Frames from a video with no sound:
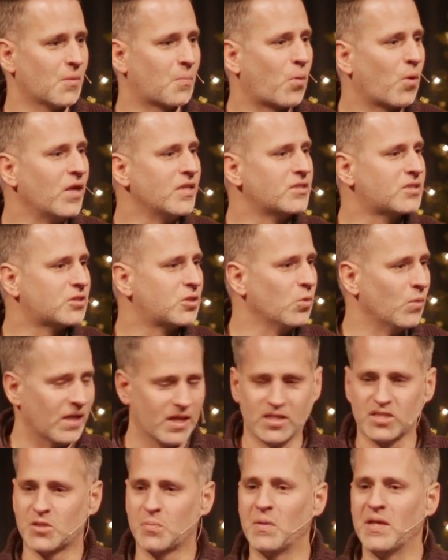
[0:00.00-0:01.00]
The prince who
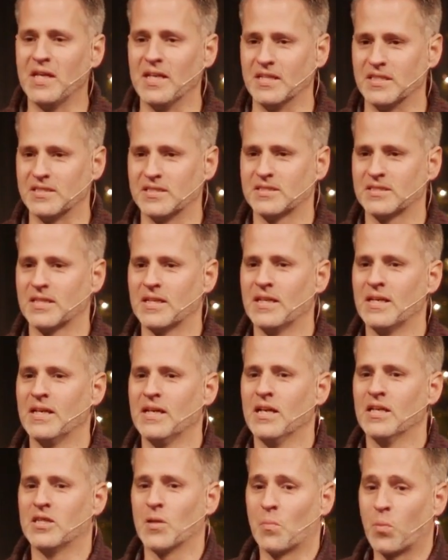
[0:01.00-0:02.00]
is peace,
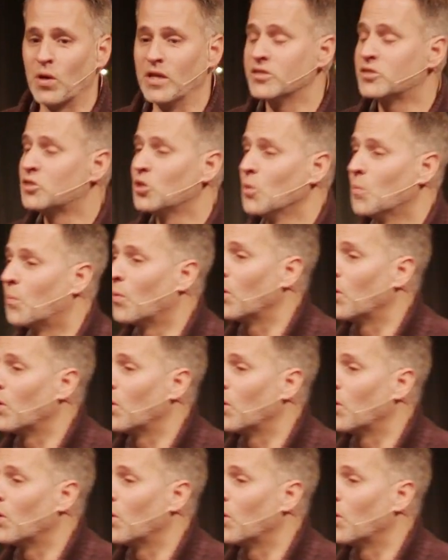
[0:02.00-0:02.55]
the prince